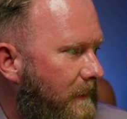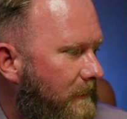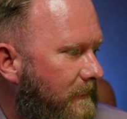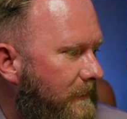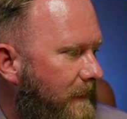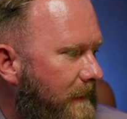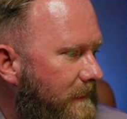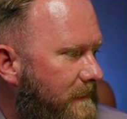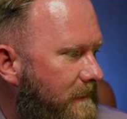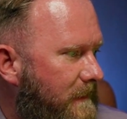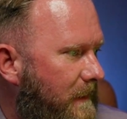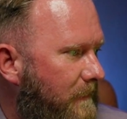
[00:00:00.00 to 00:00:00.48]

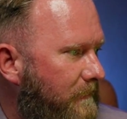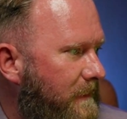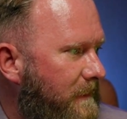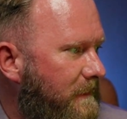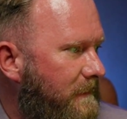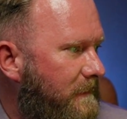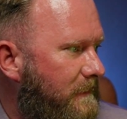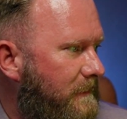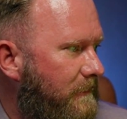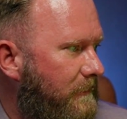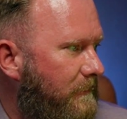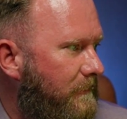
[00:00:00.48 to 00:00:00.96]
That's
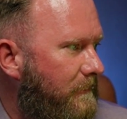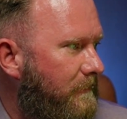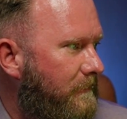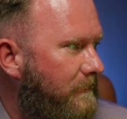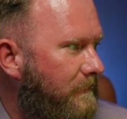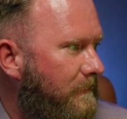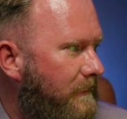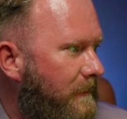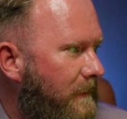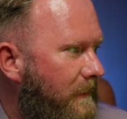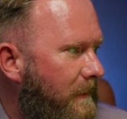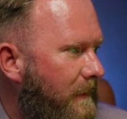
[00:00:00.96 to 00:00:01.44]
coming
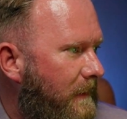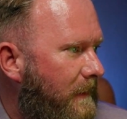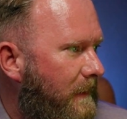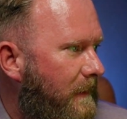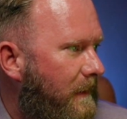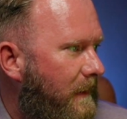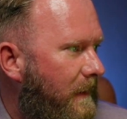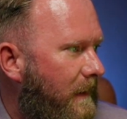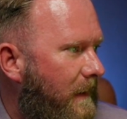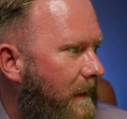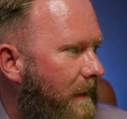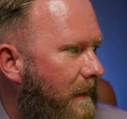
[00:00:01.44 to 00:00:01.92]
soon.
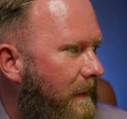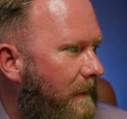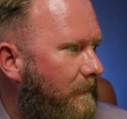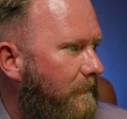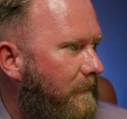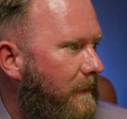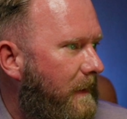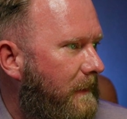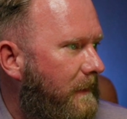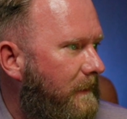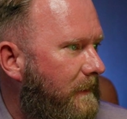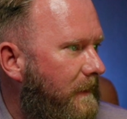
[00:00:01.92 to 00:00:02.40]

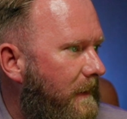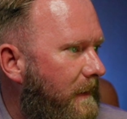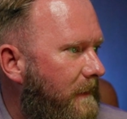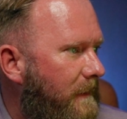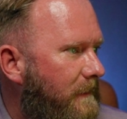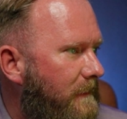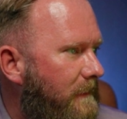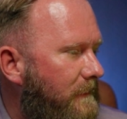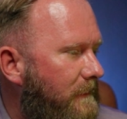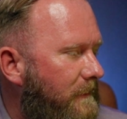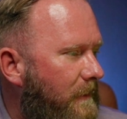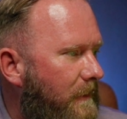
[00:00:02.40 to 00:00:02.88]
And
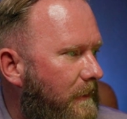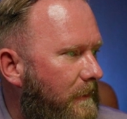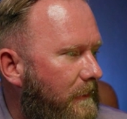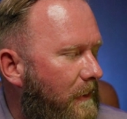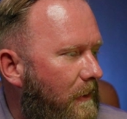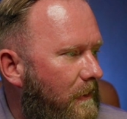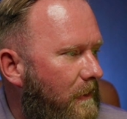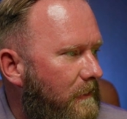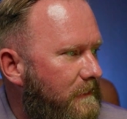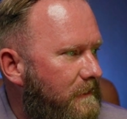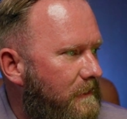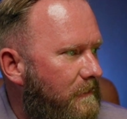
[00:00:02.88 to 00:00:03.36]
then they're
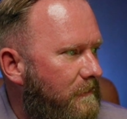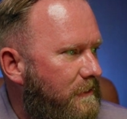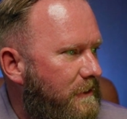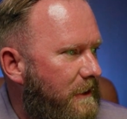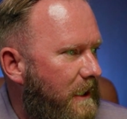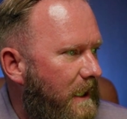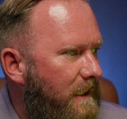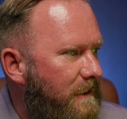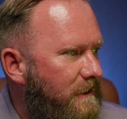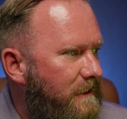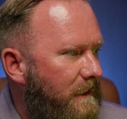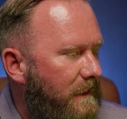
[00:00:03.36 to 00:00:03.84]
also
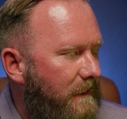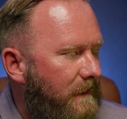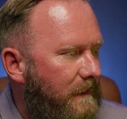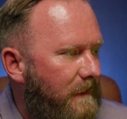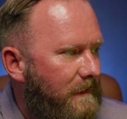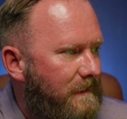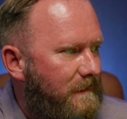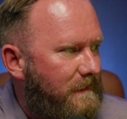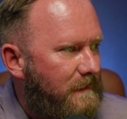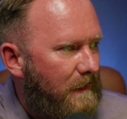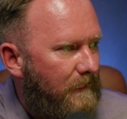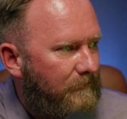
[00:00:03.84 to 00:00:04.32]
changing
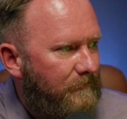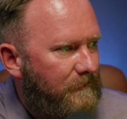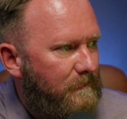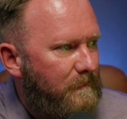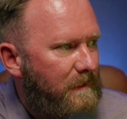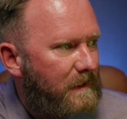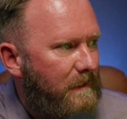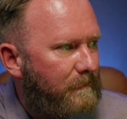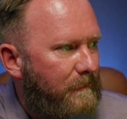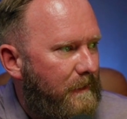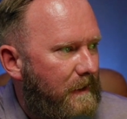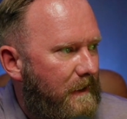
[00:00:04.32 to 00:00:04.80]
It's Tough to
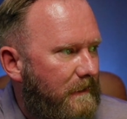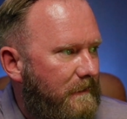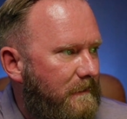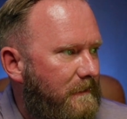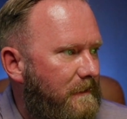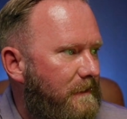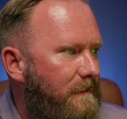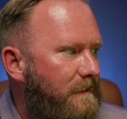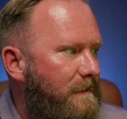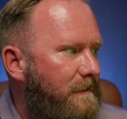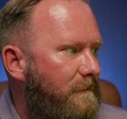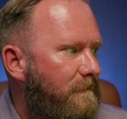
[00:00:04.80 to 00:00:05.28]
Be a Bug
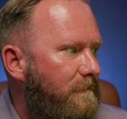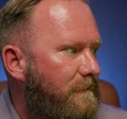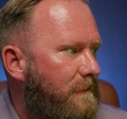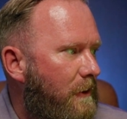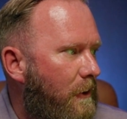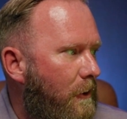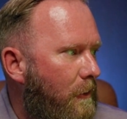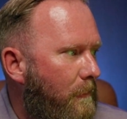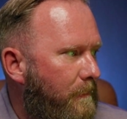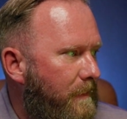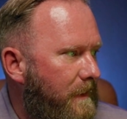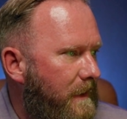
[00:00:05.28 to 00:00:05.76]
to
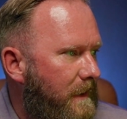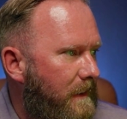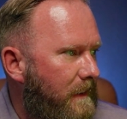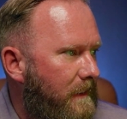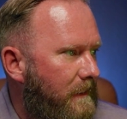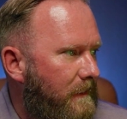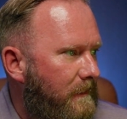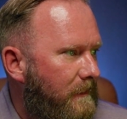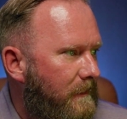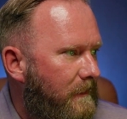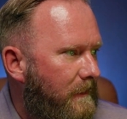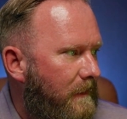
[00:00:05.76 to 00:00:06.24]

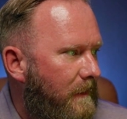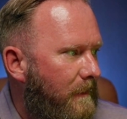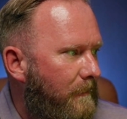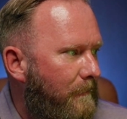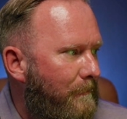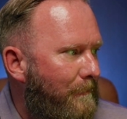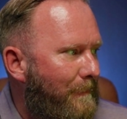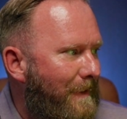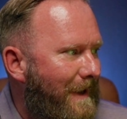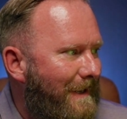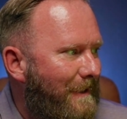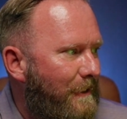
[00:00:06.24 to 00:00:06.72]
Zootopia.
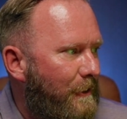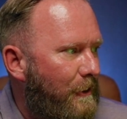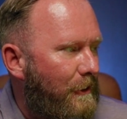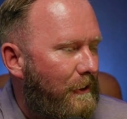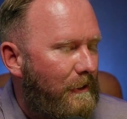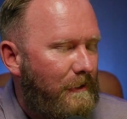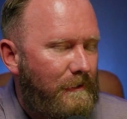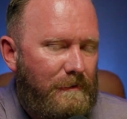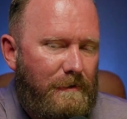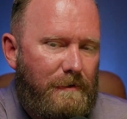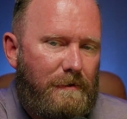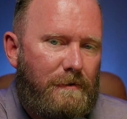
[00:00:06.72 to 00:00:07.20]

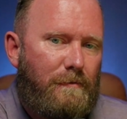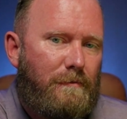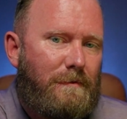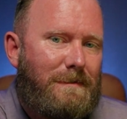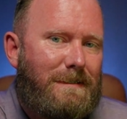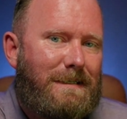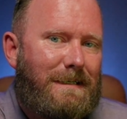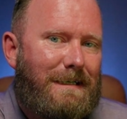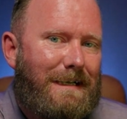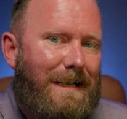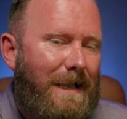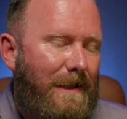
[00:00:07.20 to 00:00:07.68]
Better
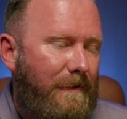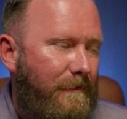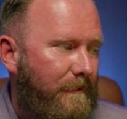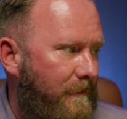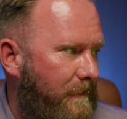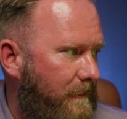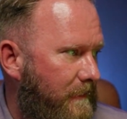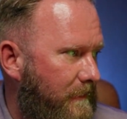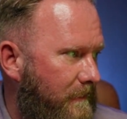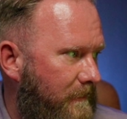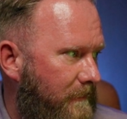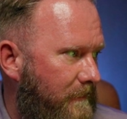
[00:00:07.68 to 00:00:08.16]

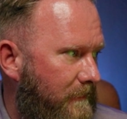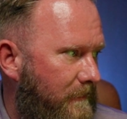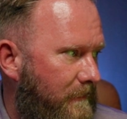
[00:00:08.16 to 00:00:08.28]
Zootogether.